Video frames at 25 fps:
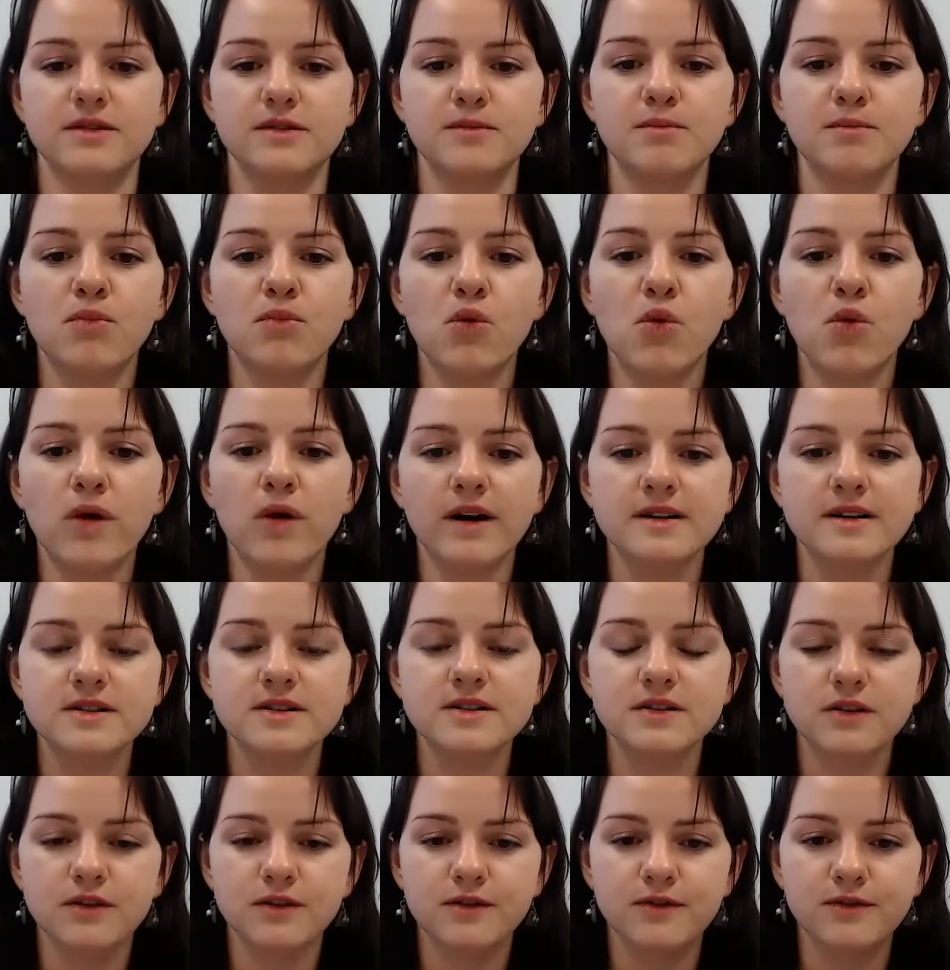more
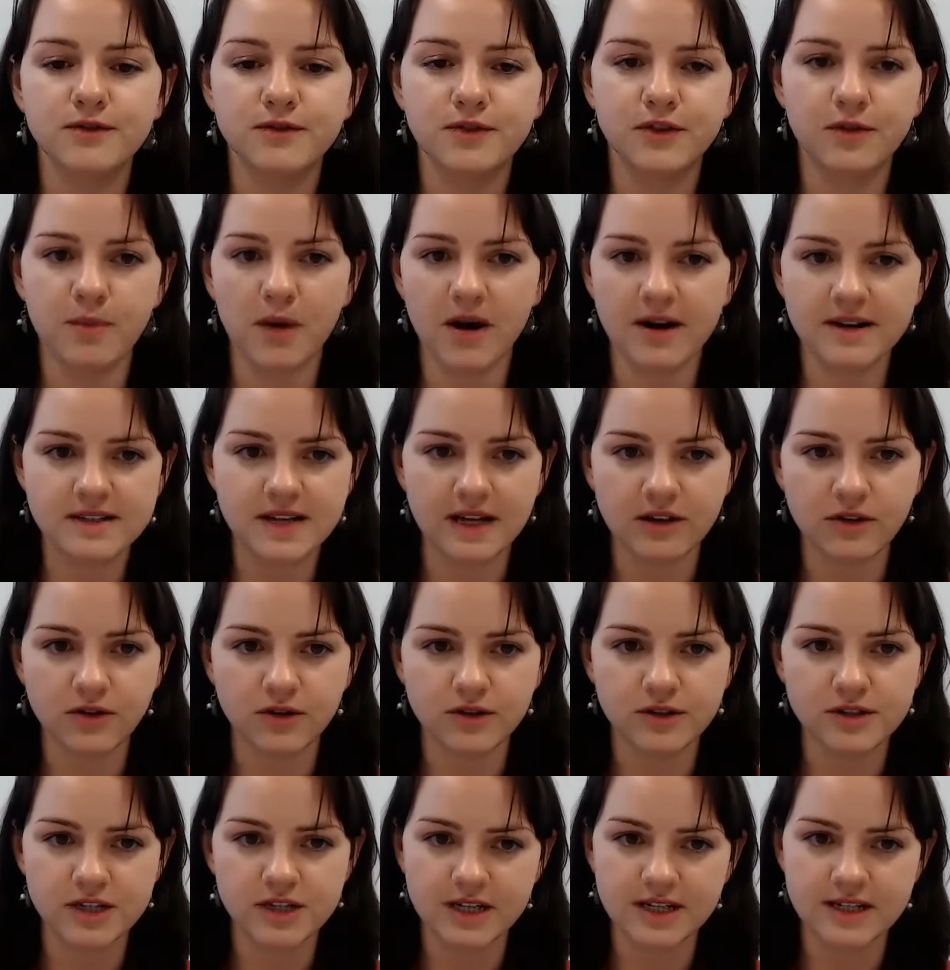sort of smart
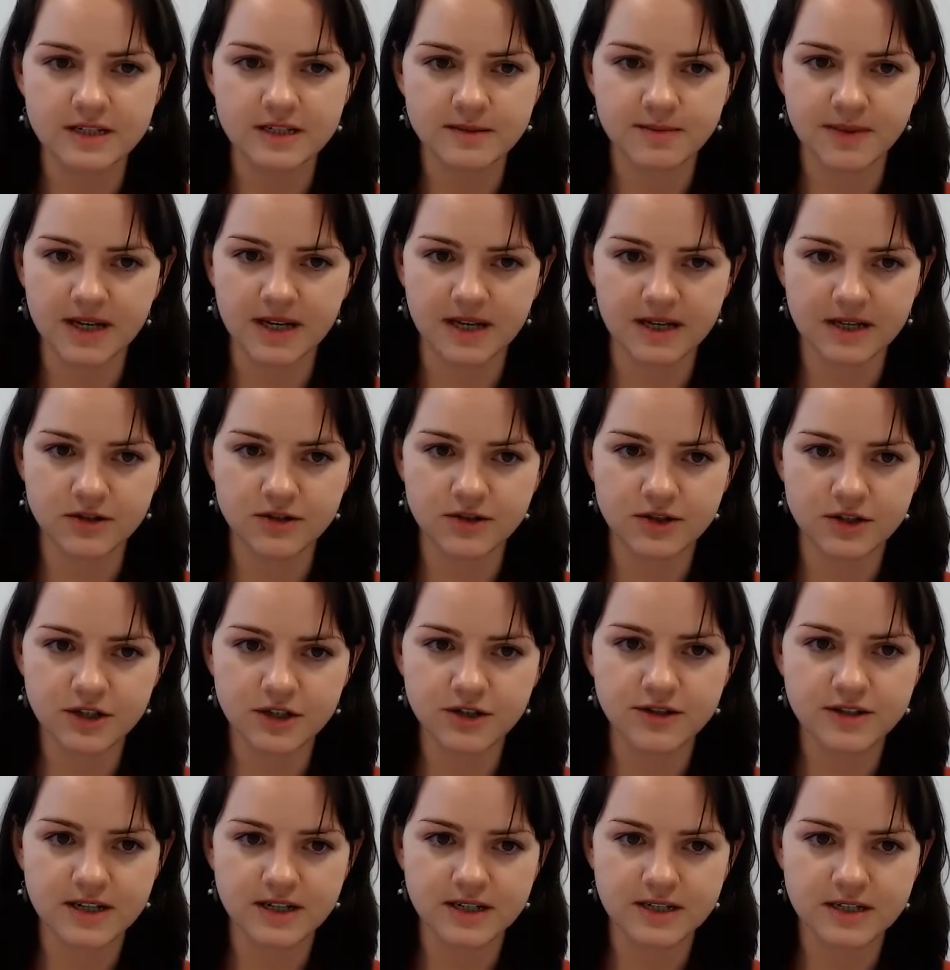technology is being
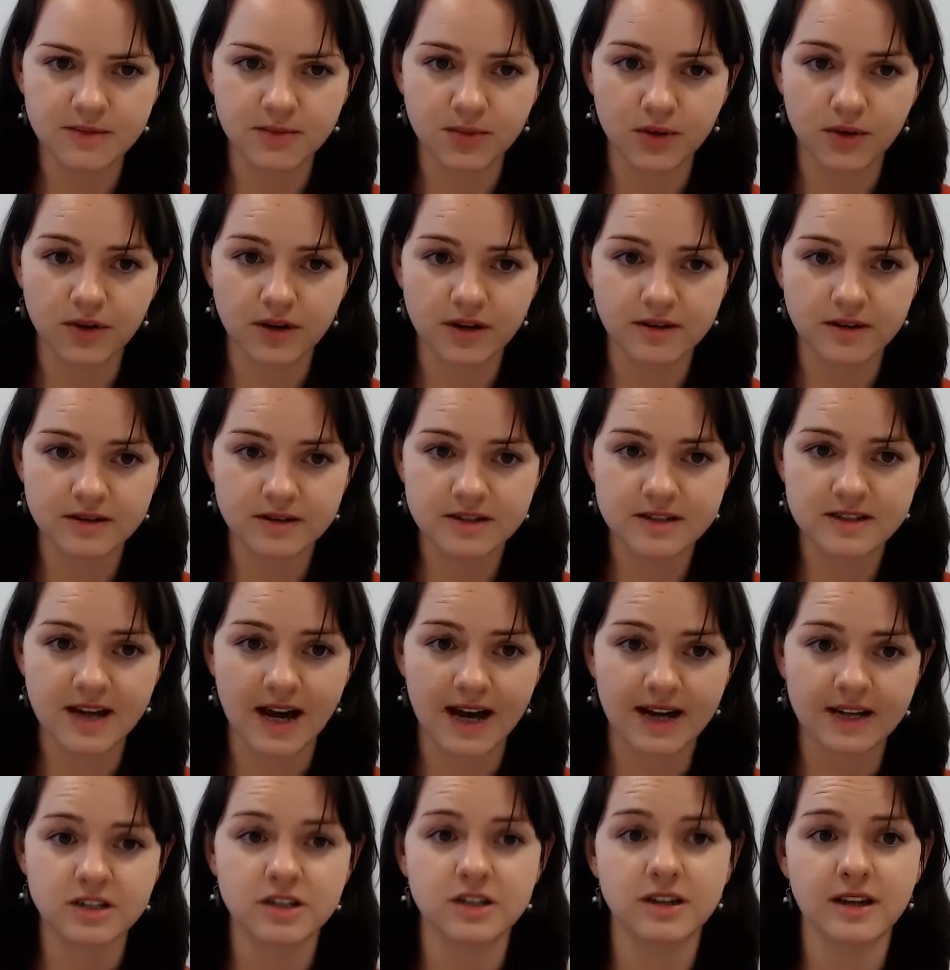introduced into products to
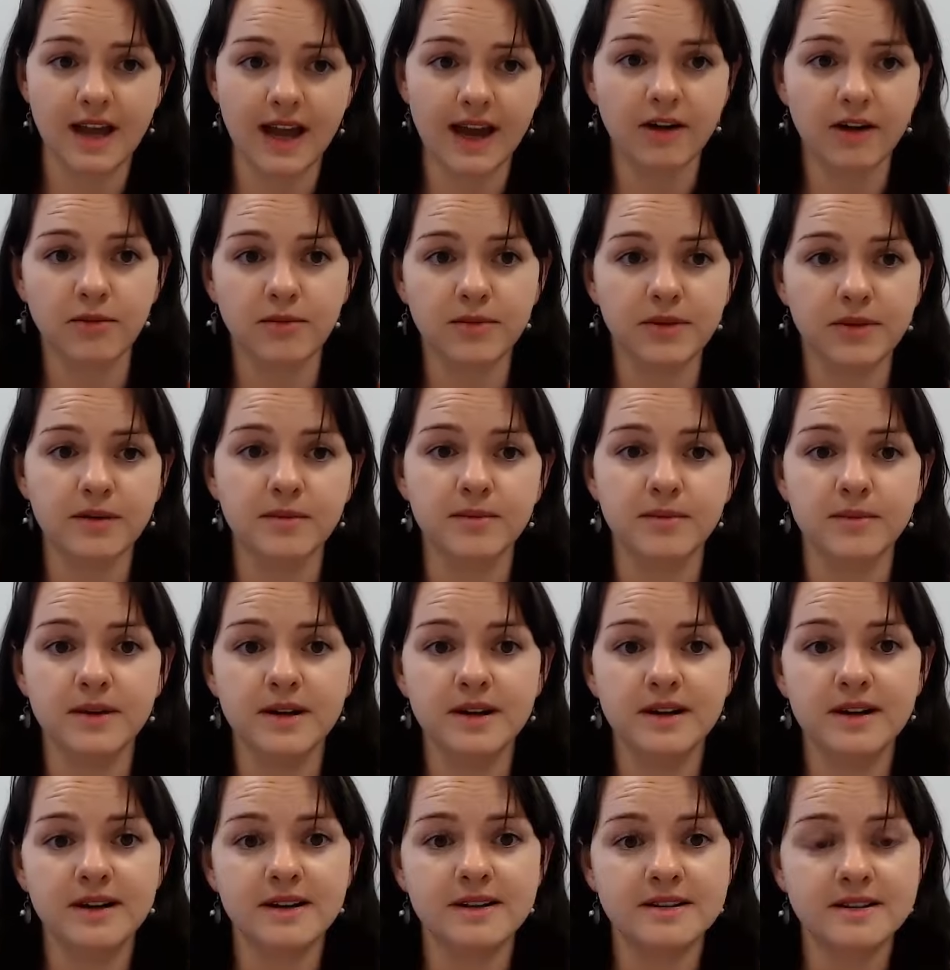actually help them
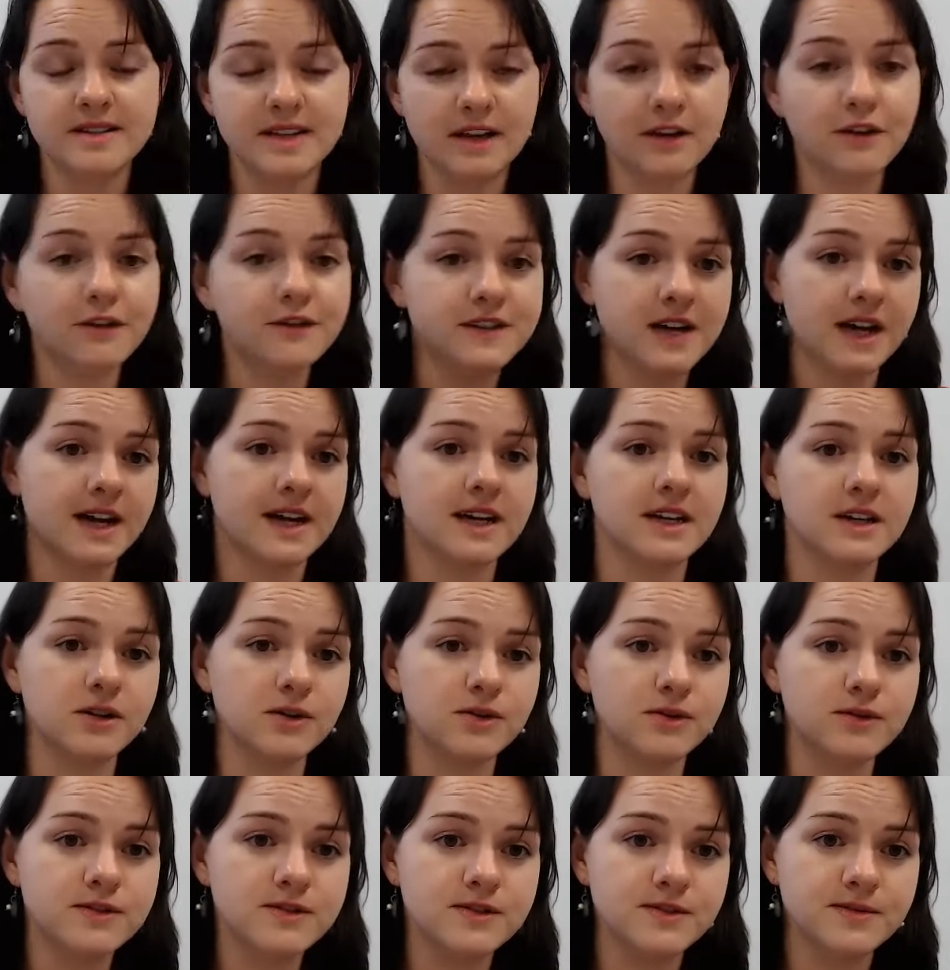
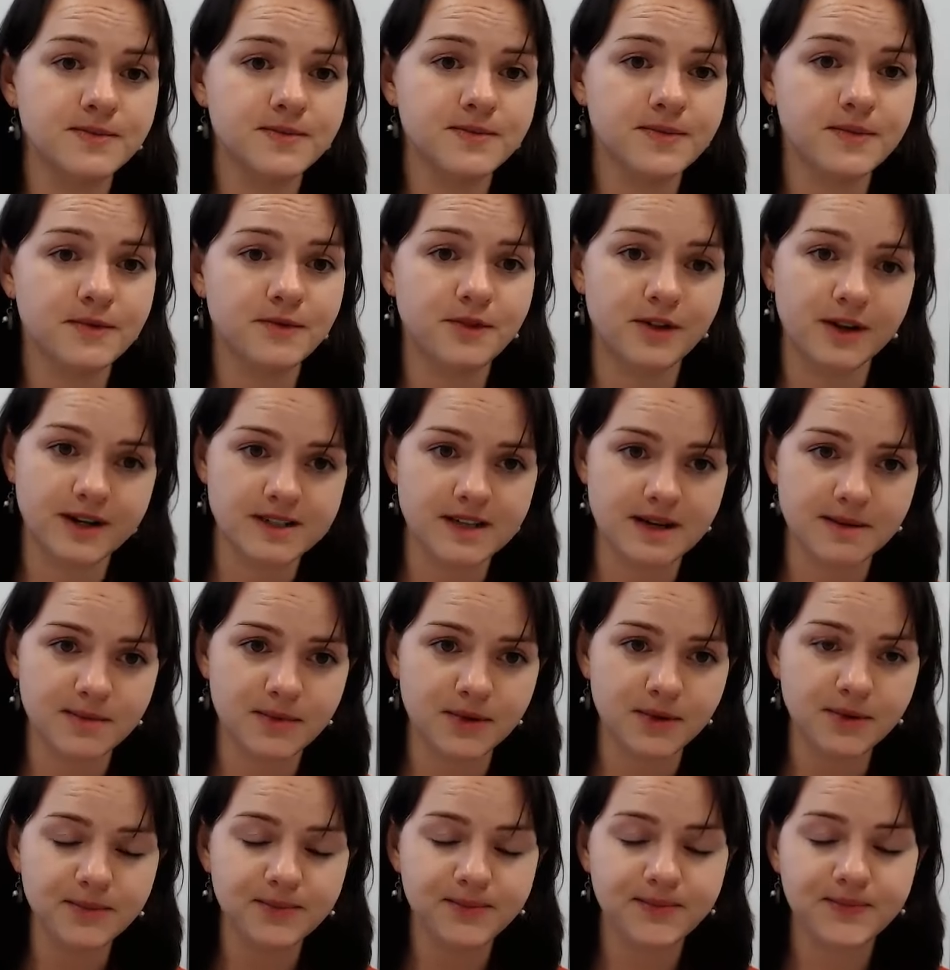self-diagnose, for
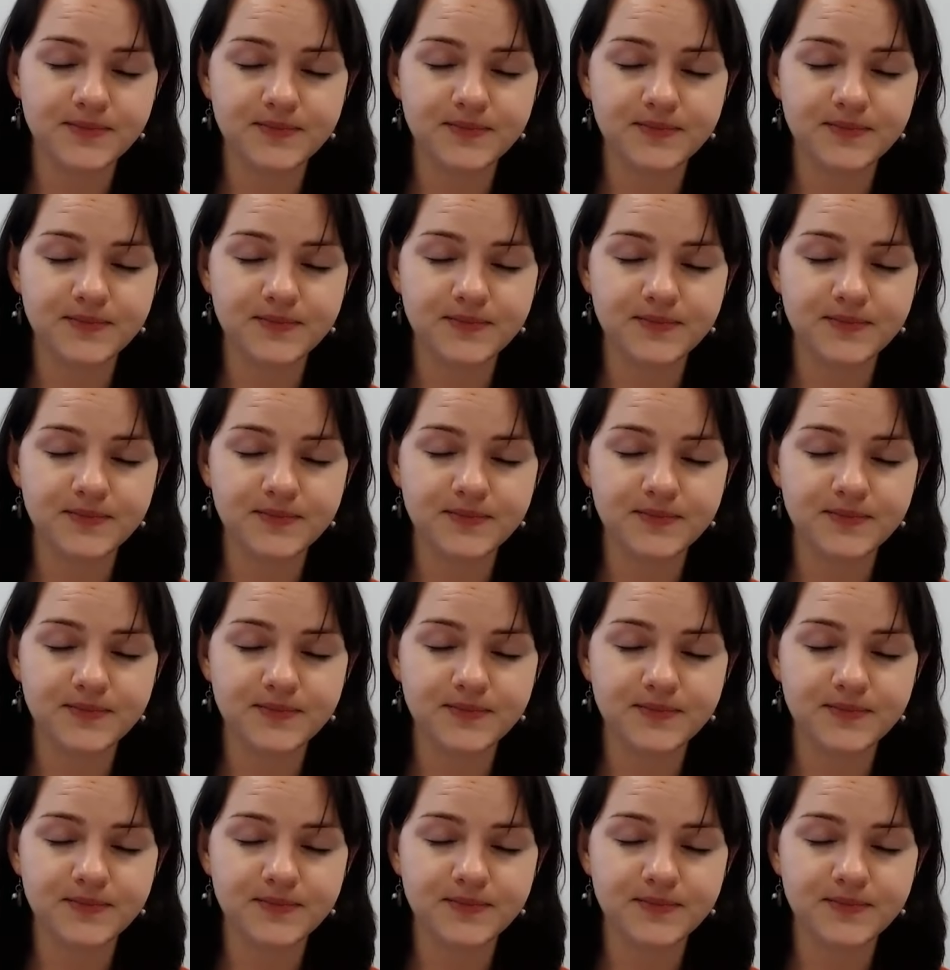example,